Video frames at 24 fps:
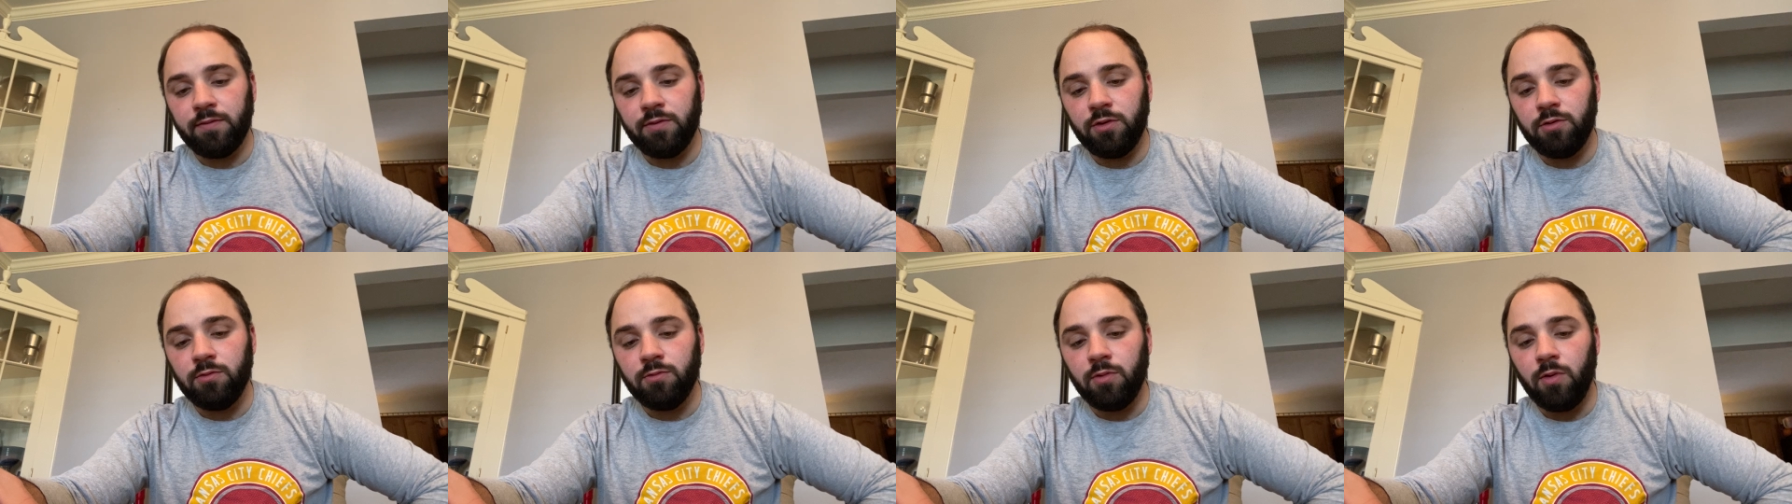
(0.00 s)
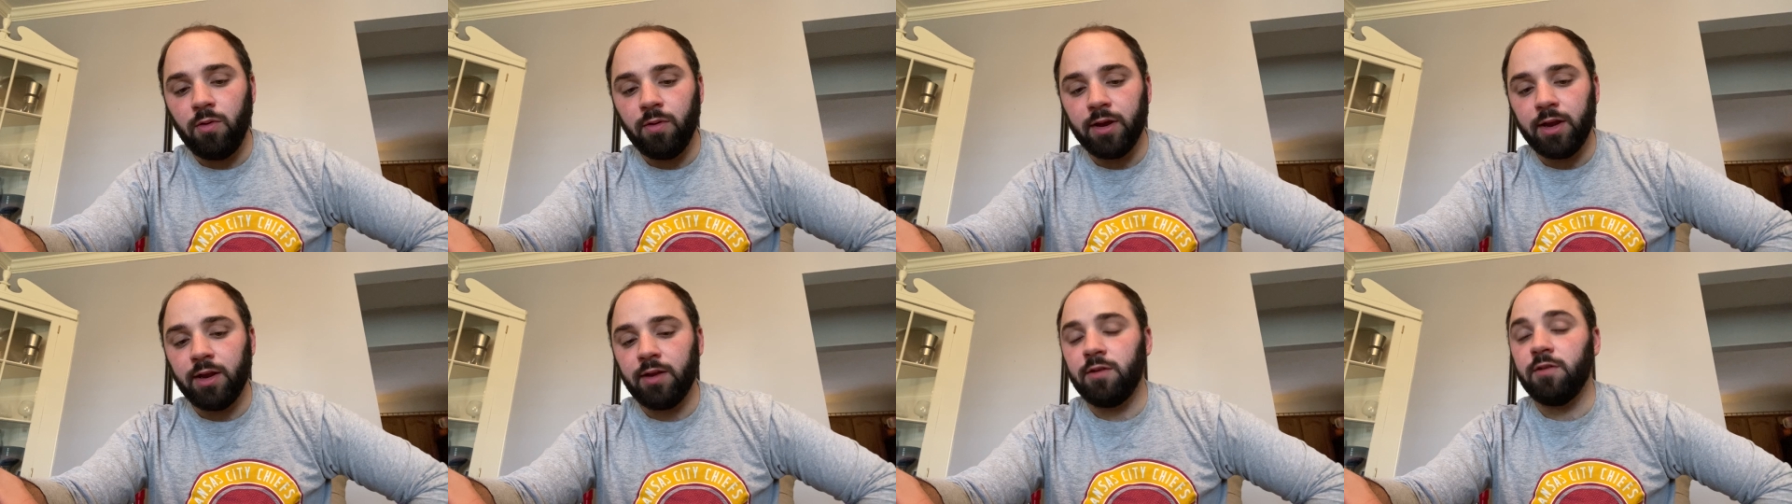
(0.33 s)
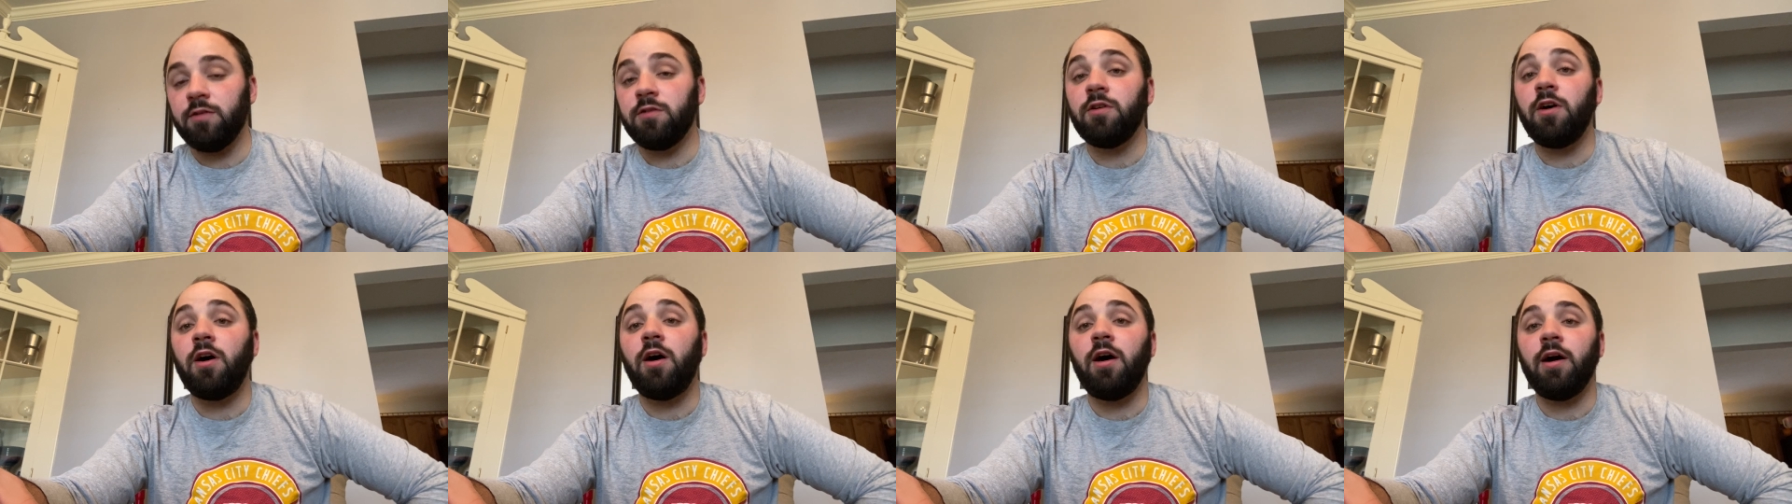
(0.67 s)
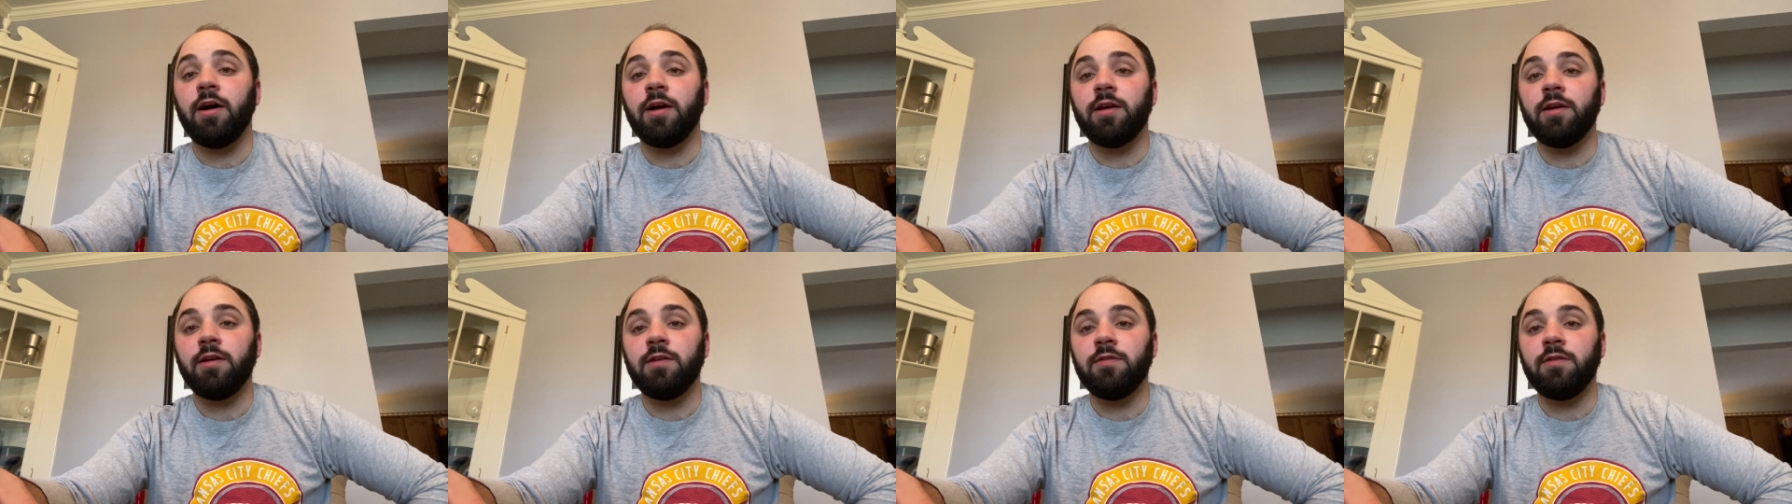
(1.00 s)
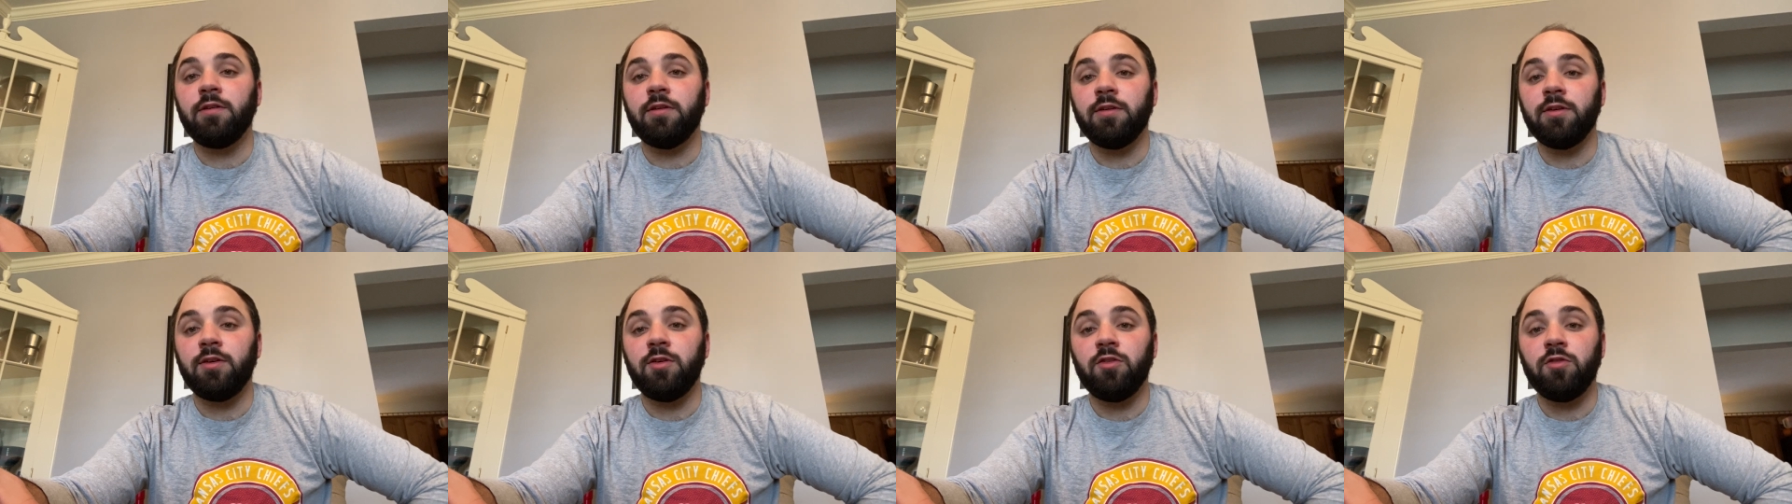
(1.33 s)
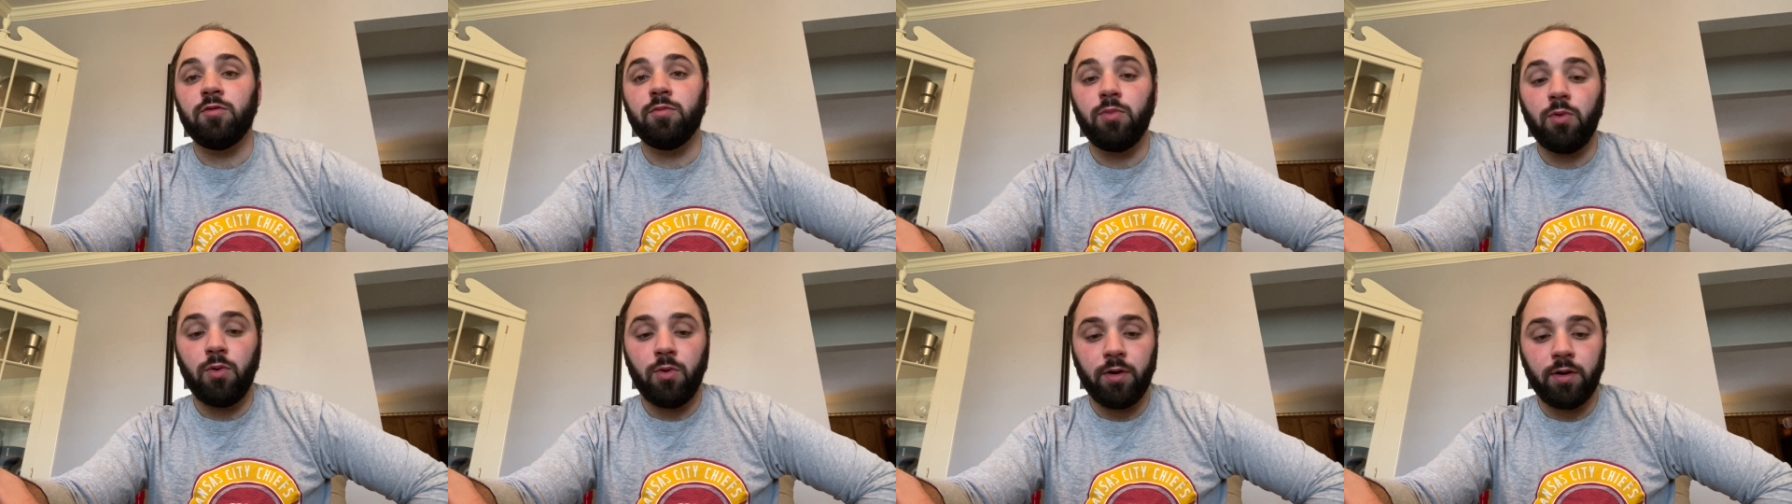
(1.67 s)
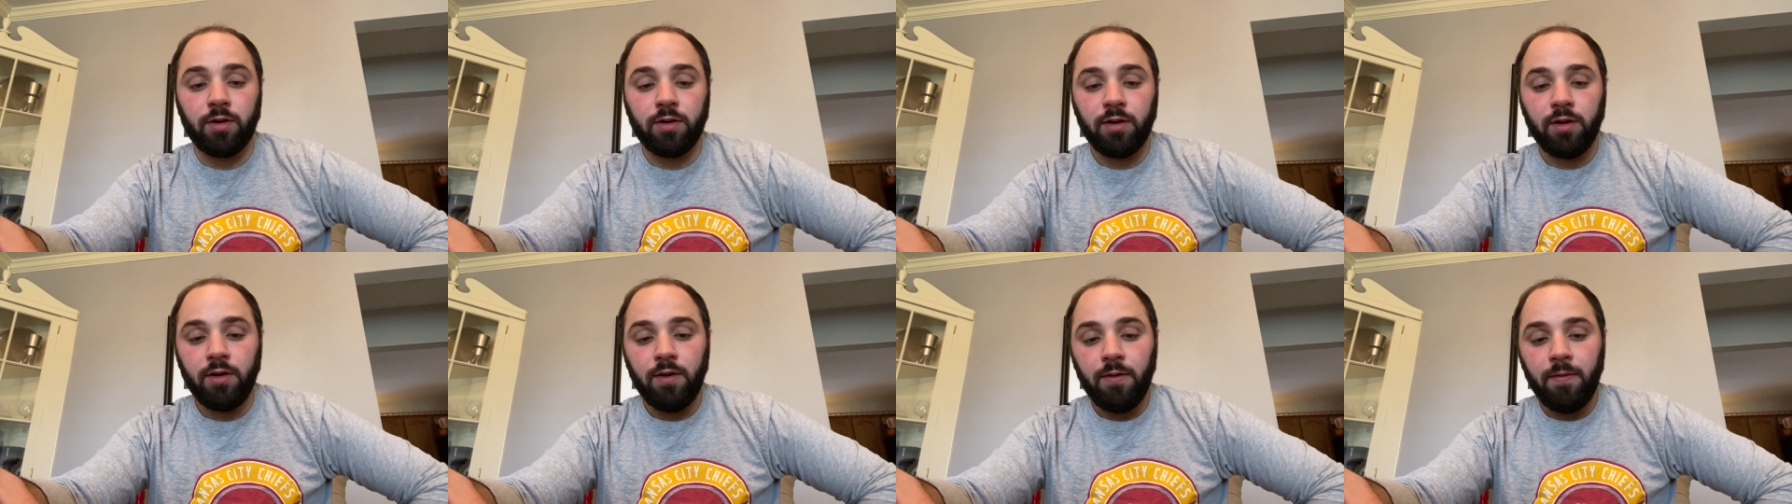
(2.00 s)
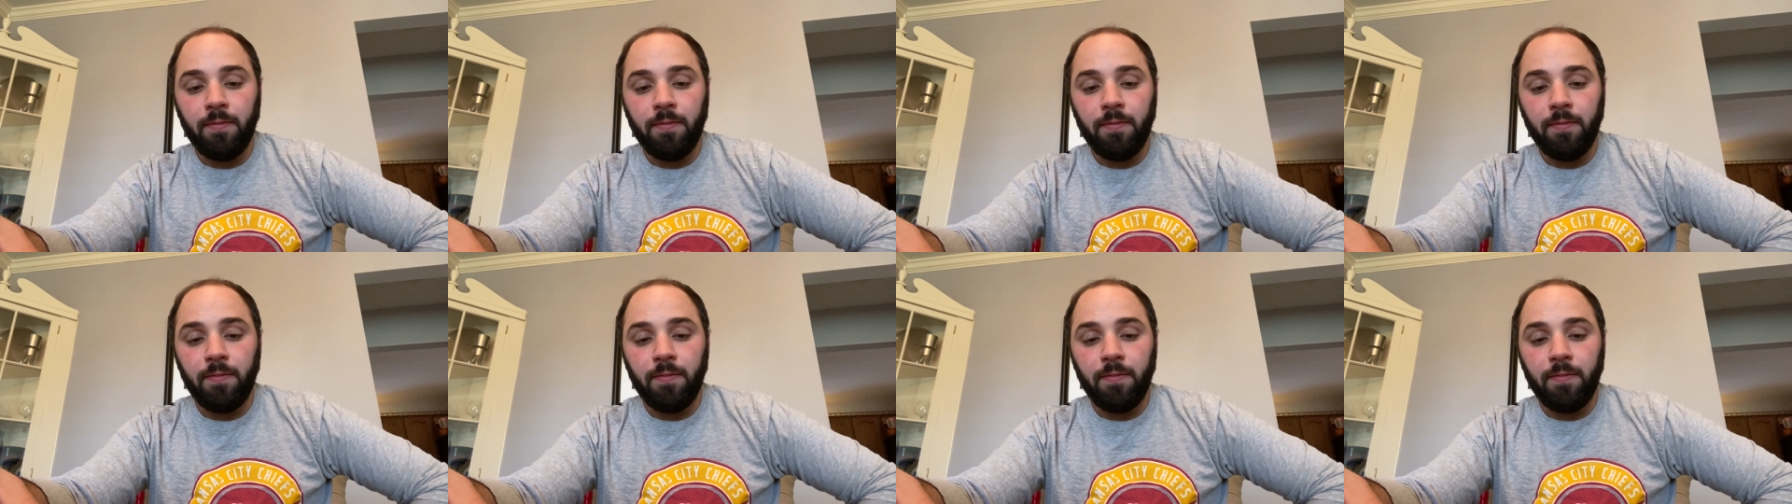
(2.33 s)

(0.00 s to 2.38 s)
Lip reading: you won't get to talk until he's born."